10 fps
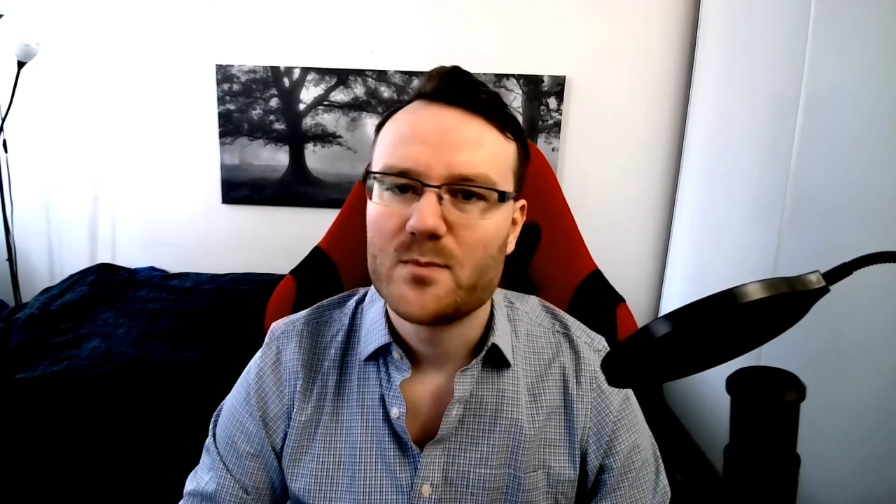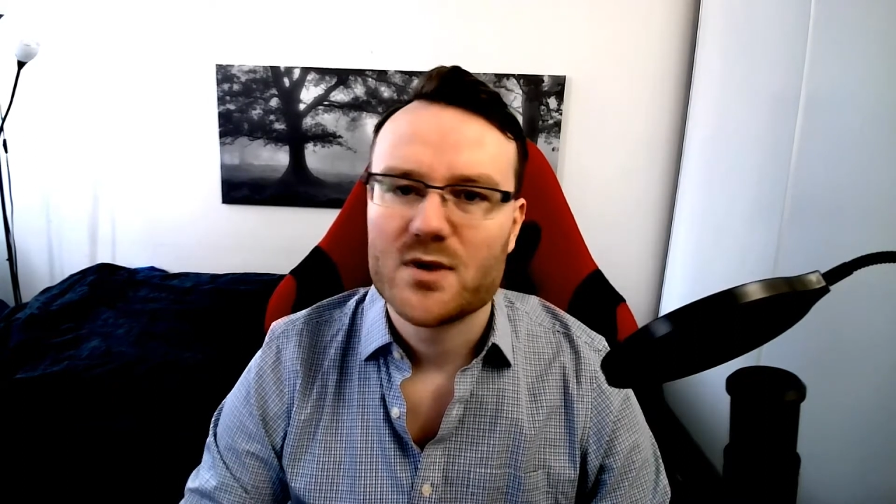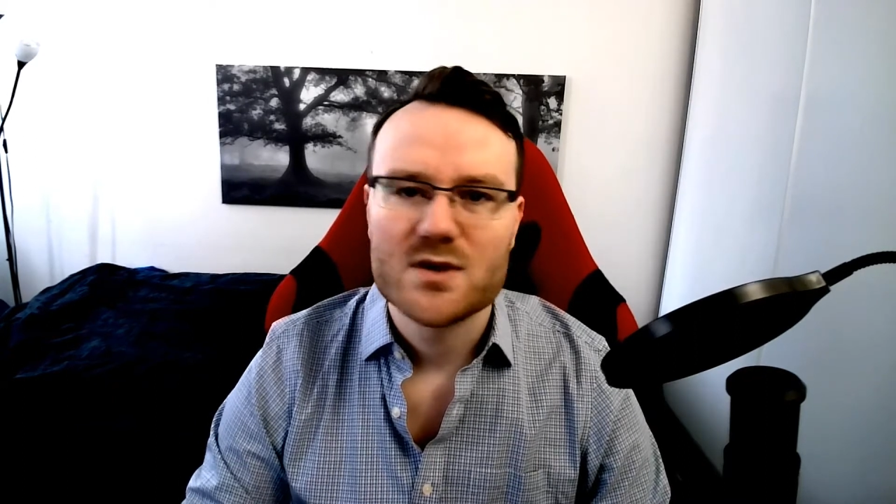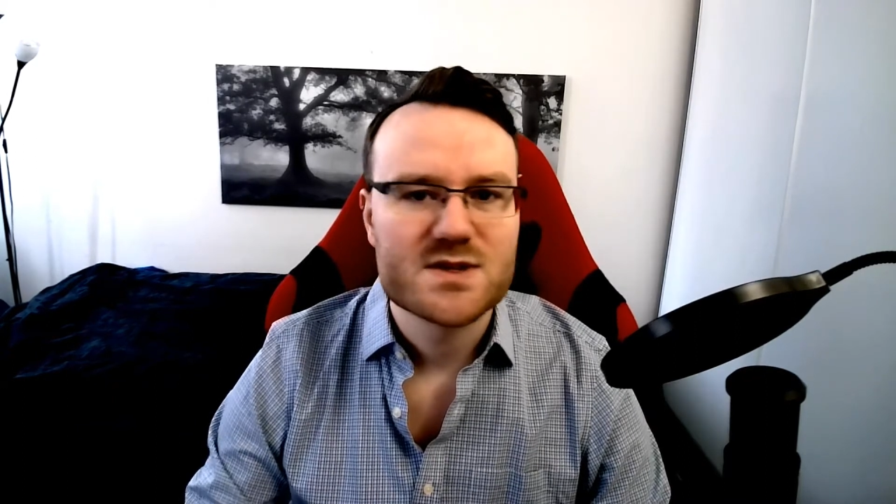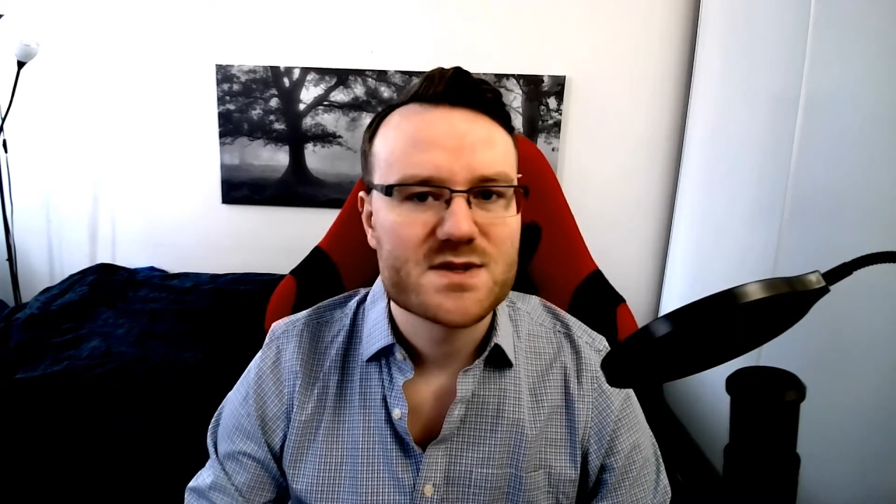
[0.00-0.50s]

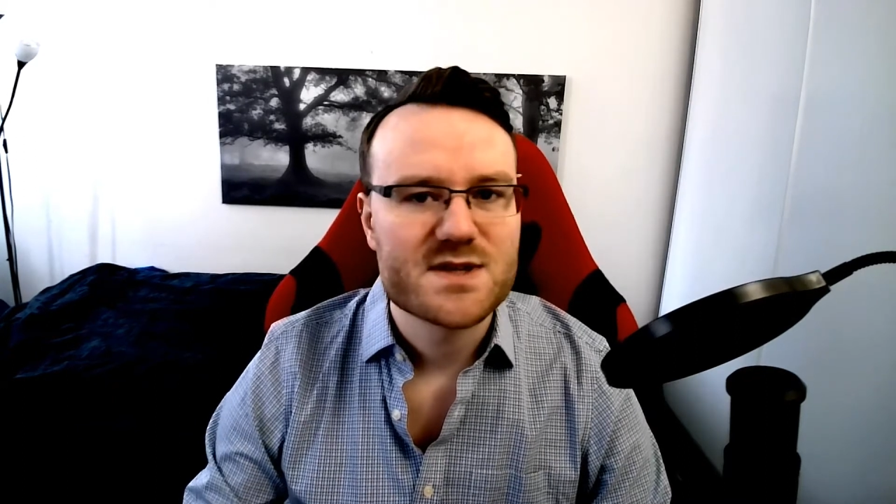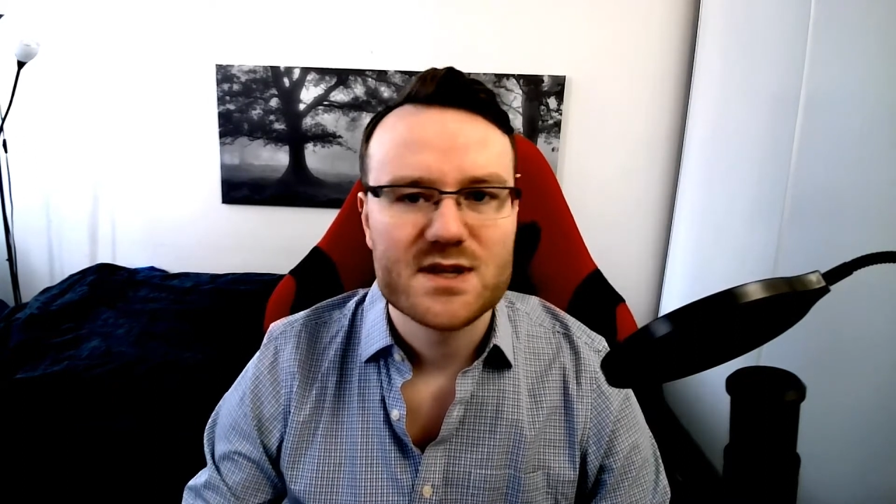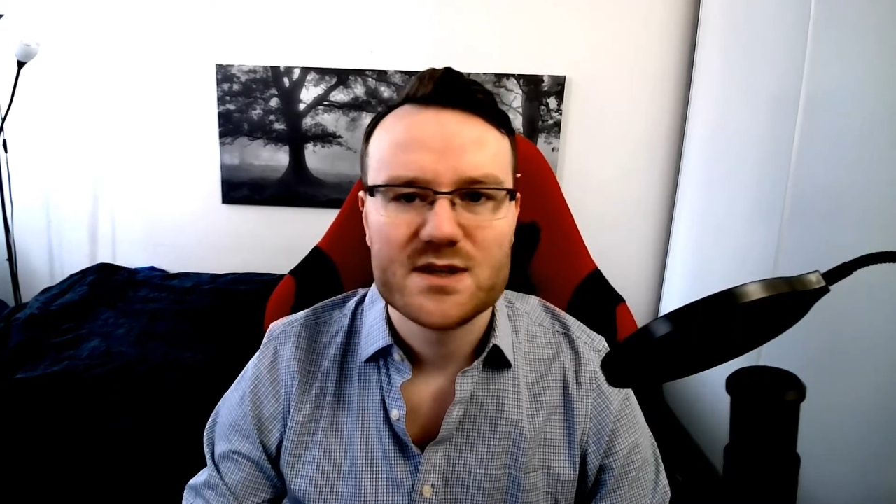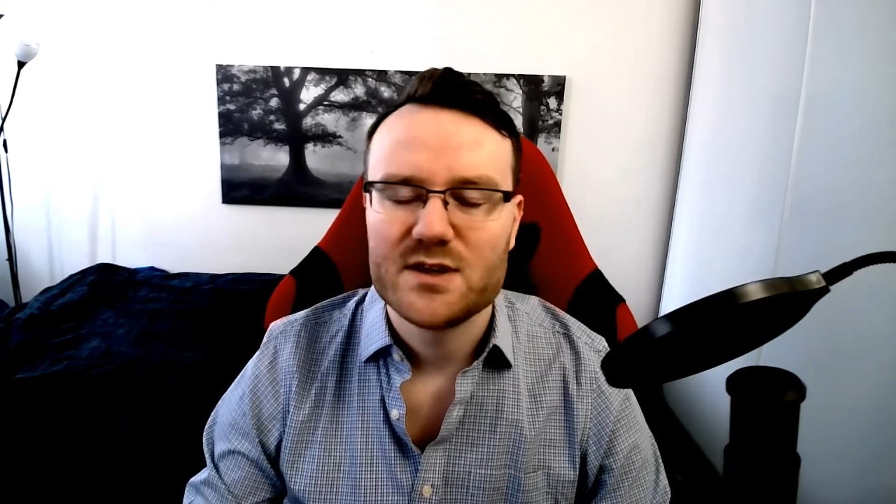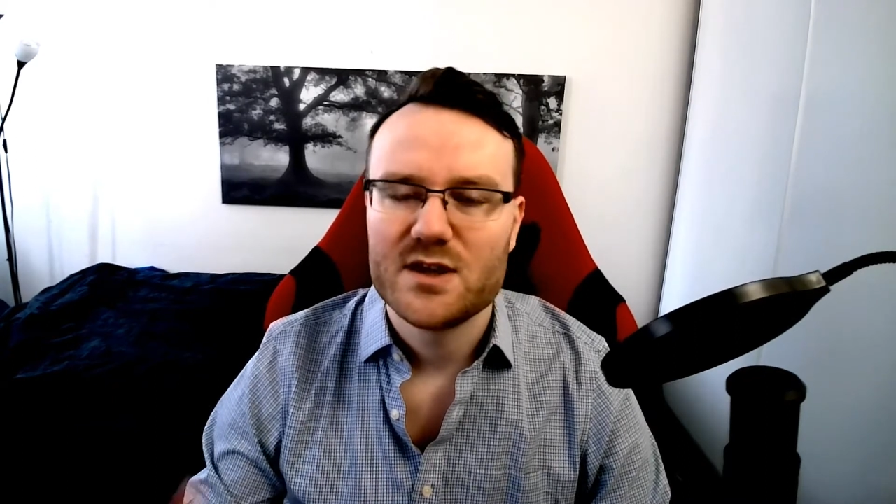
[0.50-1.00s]

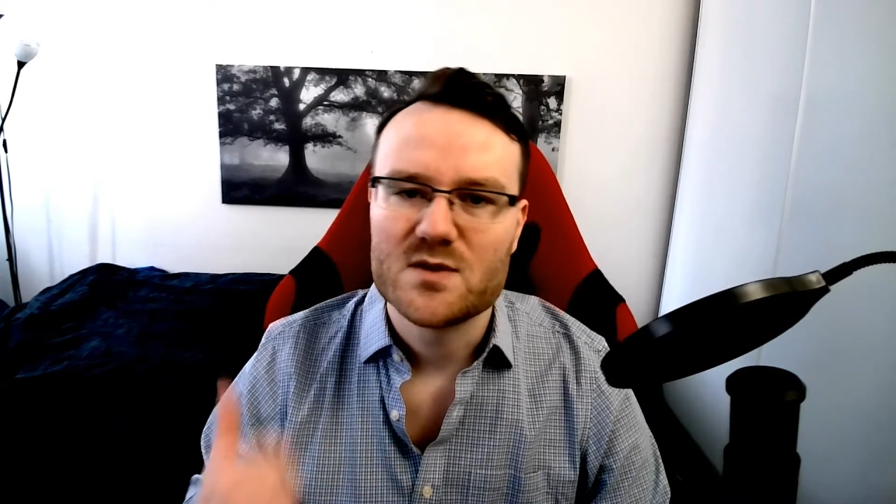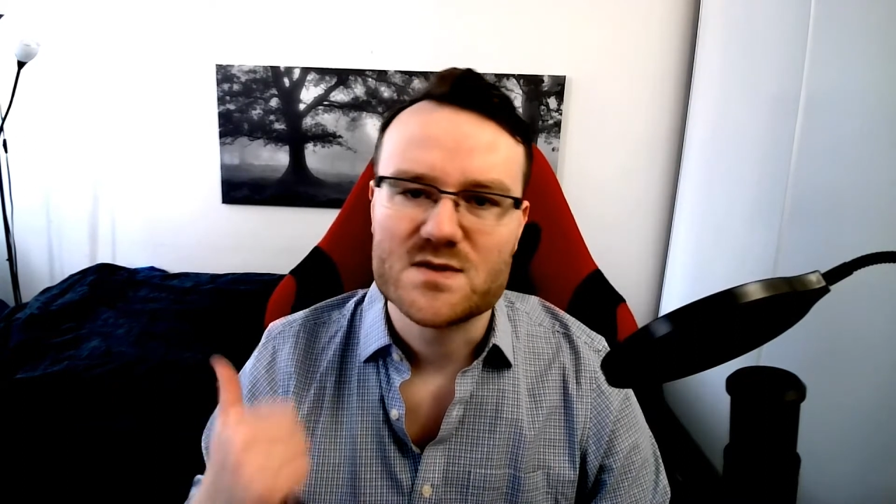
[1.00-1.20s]
purchasing,